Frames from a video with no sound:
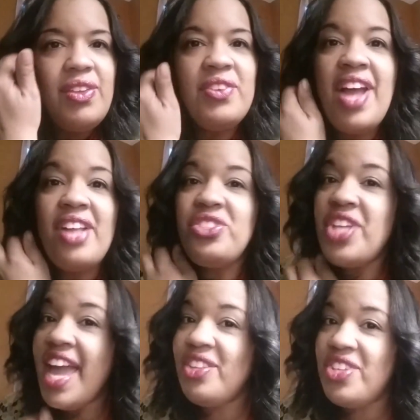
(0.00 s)
You're not
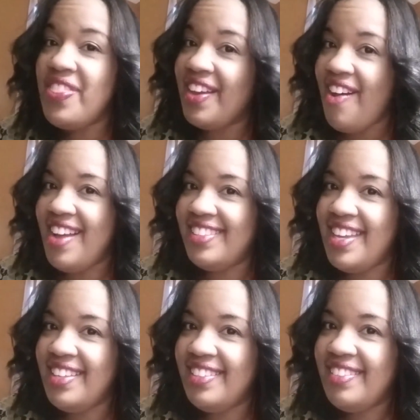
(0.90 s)
changing the
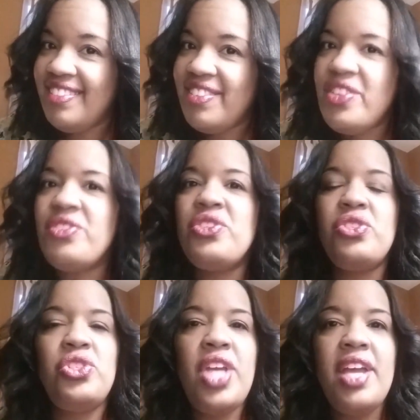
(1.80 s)
content.
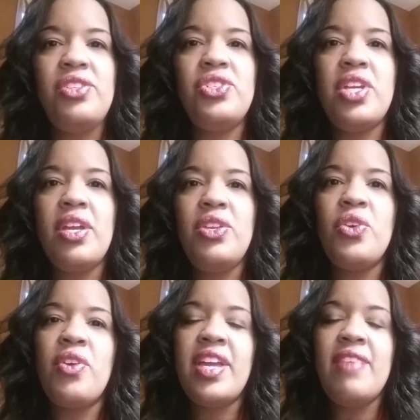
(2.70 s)

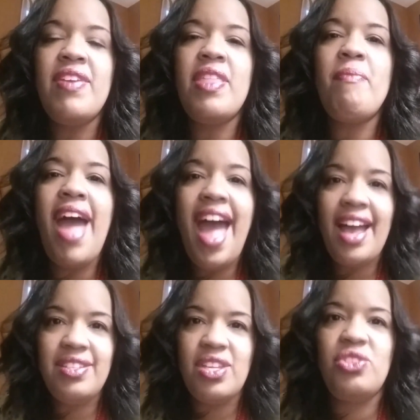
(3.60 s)
You're giving them
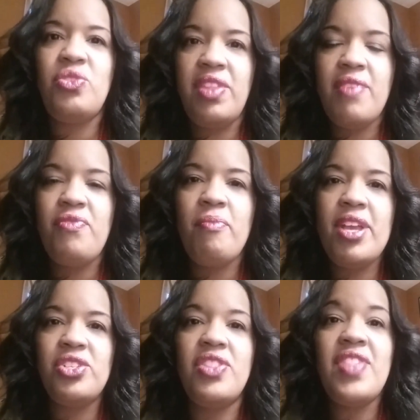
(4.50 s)
access to the
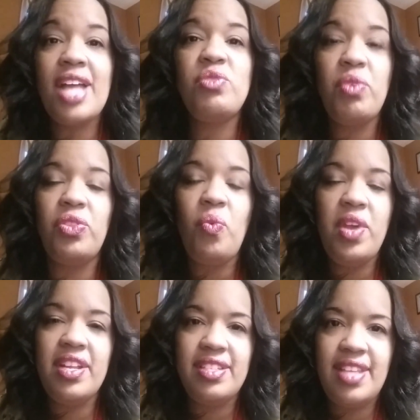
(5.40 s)
information. That's what the
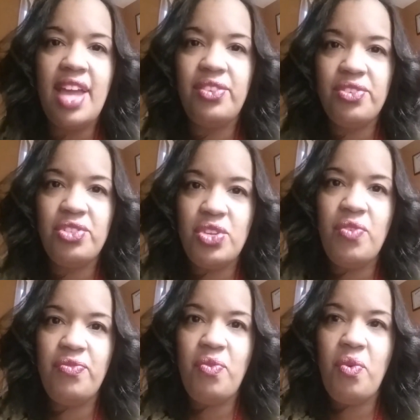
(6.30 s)
WIDA standards
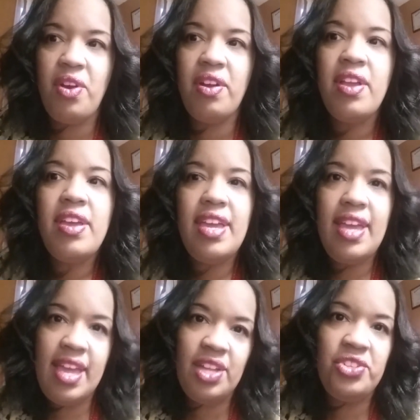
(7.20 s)
do for
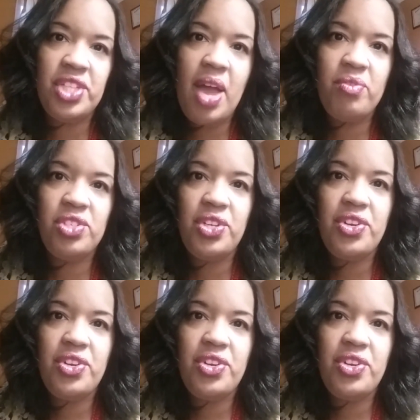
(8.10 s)
English language